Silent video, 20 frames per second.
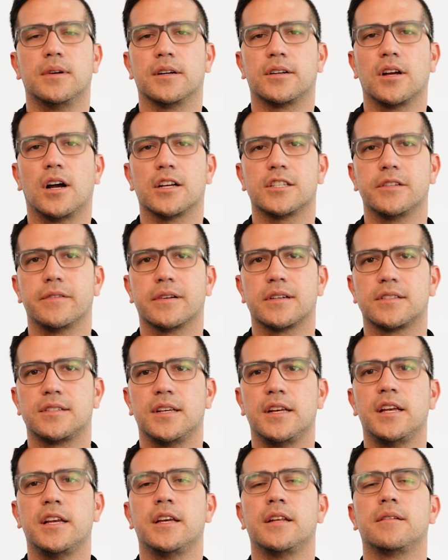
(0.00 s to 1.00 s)
a cocci
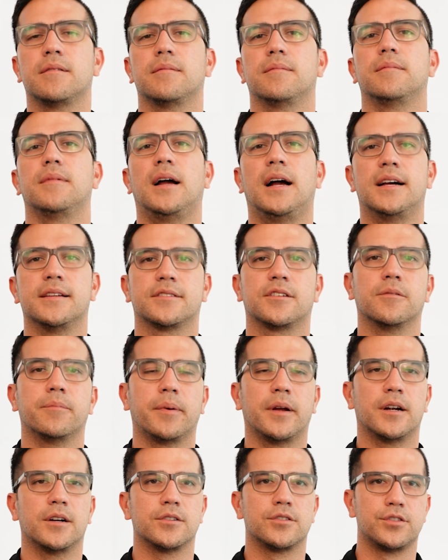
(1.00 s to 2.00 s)
vaccine as
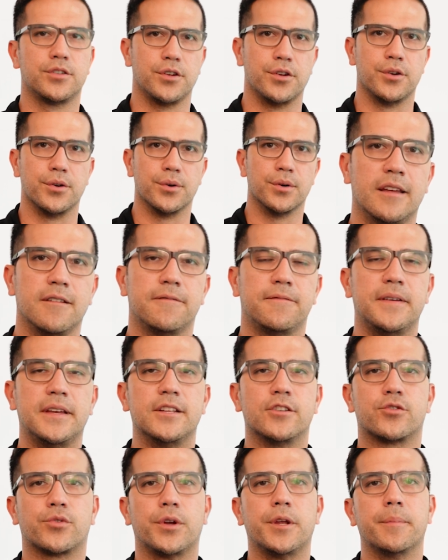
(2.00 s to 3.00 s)
compared to
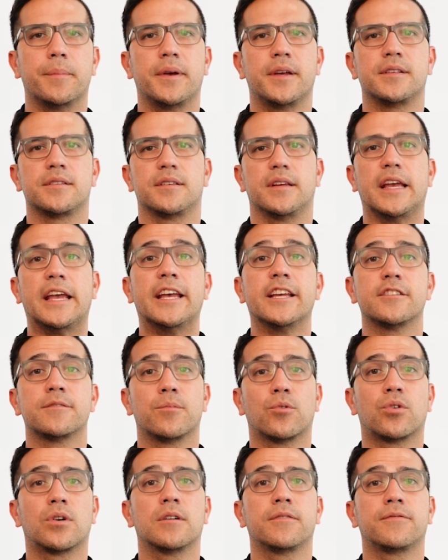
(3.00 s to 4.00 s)
in-feed treatments is more